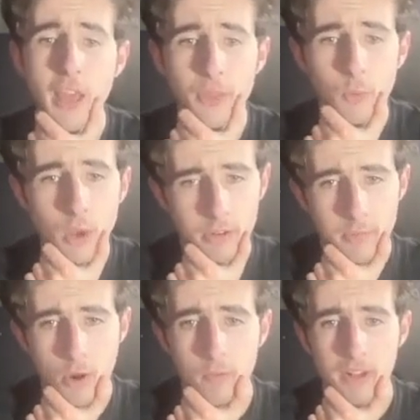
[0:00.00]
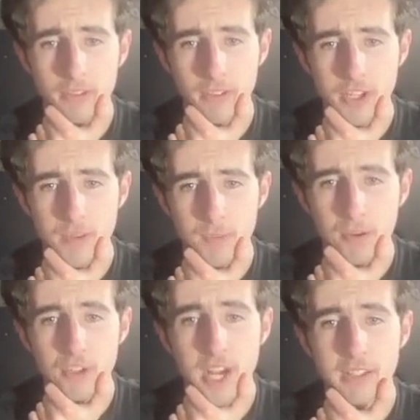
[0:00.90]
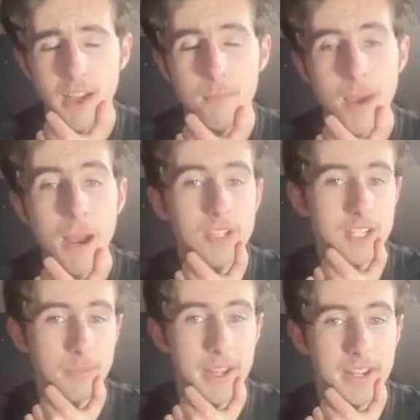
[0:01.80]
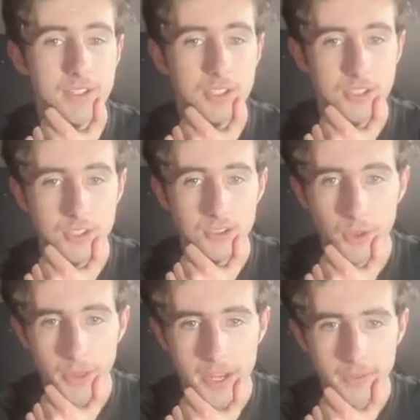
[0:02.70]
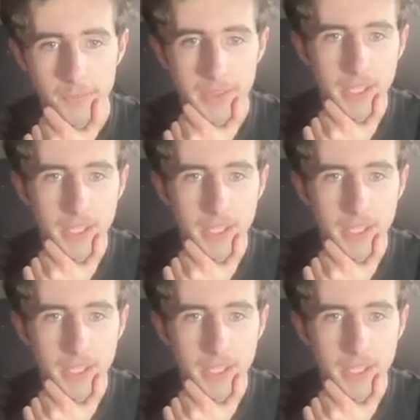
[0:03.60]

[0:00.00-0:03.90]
at the Welcome Home Restoration Project About Us page. Sure thing.